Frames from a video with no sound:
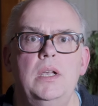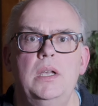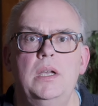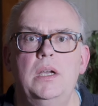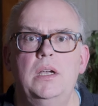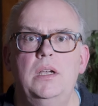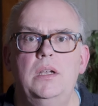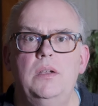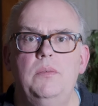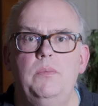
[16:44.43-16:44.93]

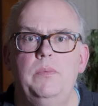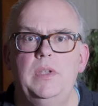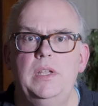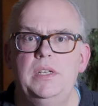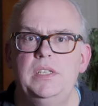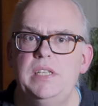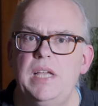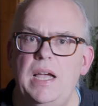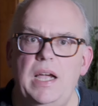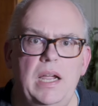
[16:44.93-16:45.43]
Uh, it
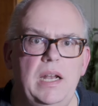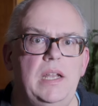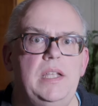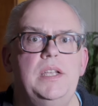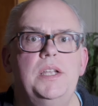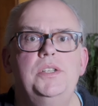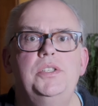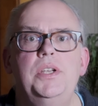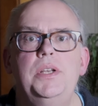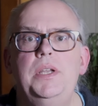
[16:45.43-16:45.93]
is a highly
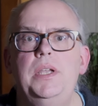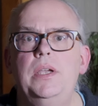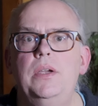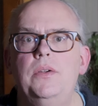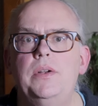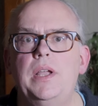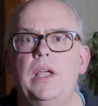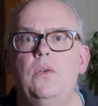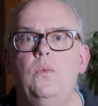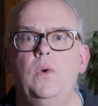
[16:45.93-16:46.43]

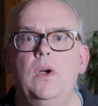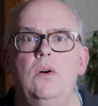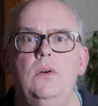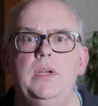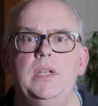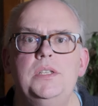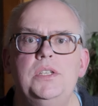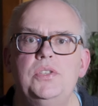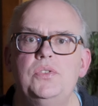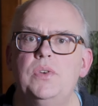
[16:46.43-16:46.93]
engineered and
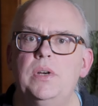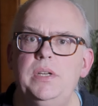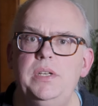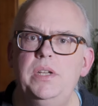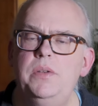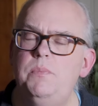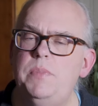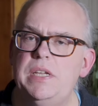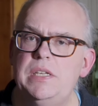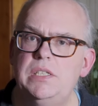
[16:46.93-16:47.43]

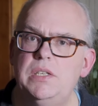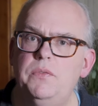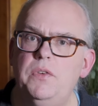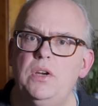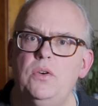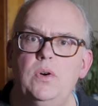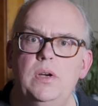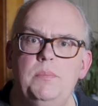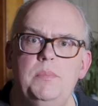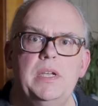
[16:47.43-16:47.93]
well-constructed piece of
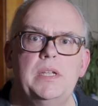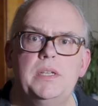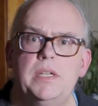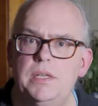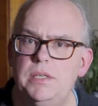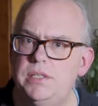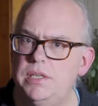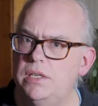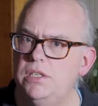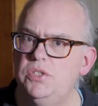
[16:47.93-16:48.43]
equipment.
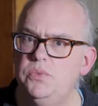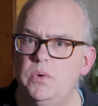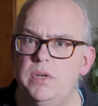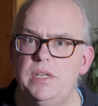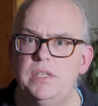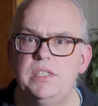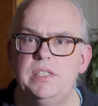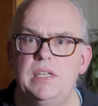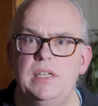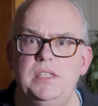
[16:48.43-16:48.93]
It does what
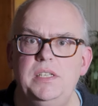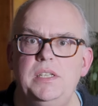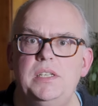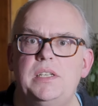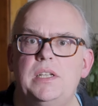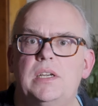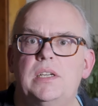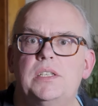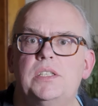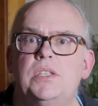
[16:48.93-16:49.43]
it says it
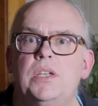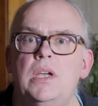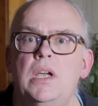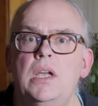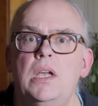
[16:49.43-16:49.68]
does.